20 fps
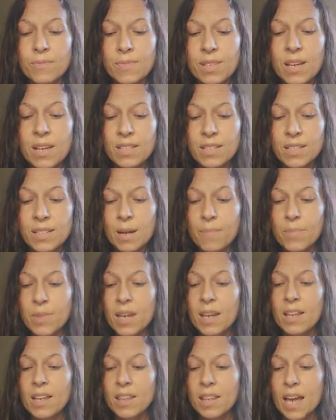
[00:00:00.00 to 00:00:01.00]
It's
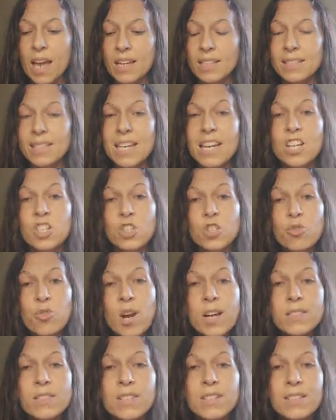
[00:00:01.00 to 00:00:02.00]
something that's
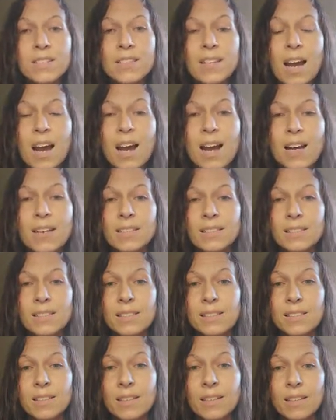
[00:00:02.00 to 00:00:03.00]
entrusted to
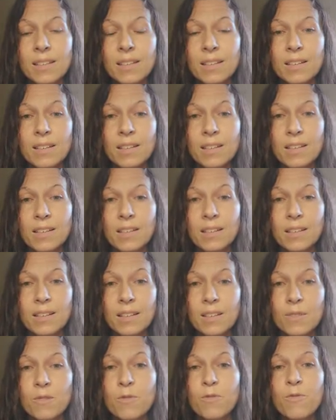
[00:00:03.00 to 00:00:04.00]
us,
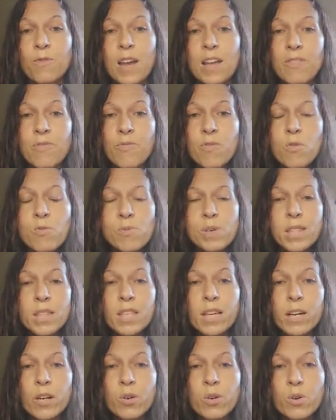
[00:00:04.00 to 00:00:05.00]
faithful with
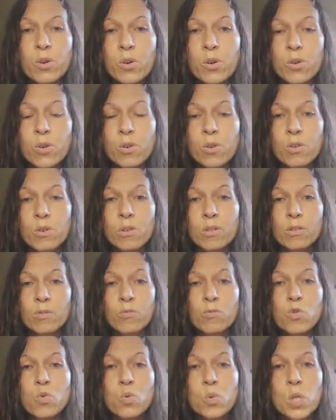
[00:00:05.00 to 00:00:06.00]
little,
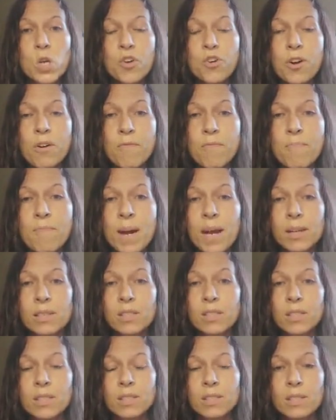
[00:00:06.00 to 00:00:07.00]
ruler of
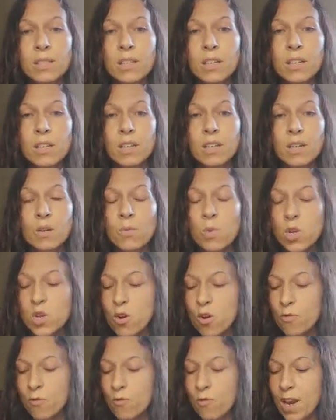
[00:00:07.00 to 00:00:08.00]
much. When
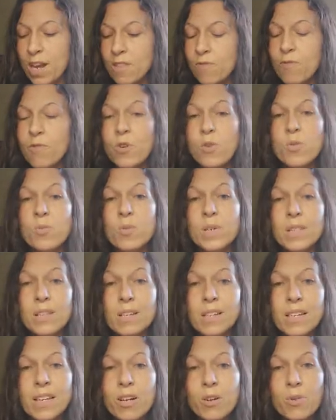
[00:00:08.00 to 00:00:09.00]
you're faithful with the
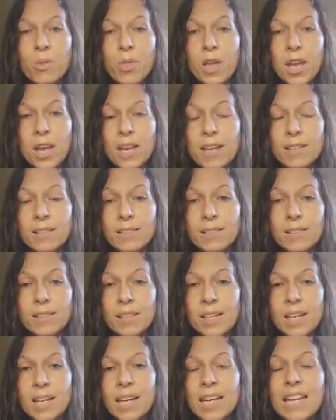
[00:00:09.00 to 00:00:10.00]
little things,
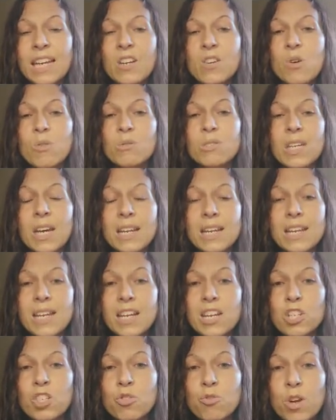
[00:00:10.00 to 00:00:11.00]
he knows that he
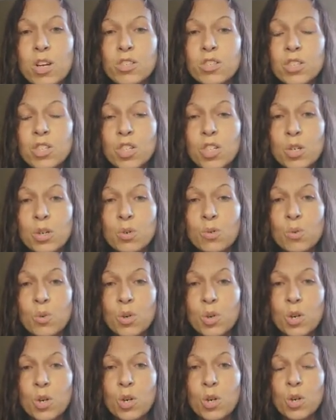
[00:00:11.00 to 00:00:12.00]
can trust you
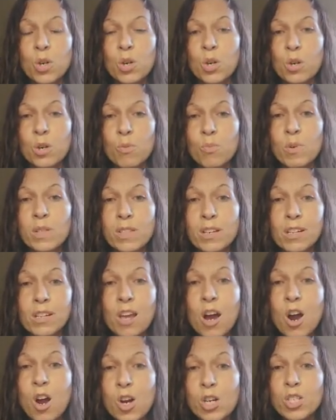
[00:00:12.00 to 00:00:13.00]
with the
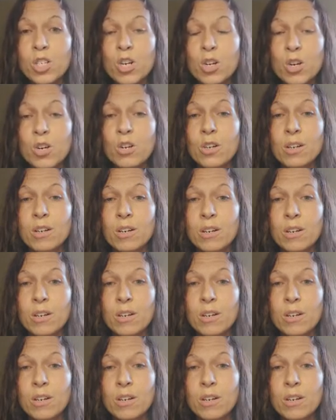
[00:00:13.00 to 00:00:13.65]
larger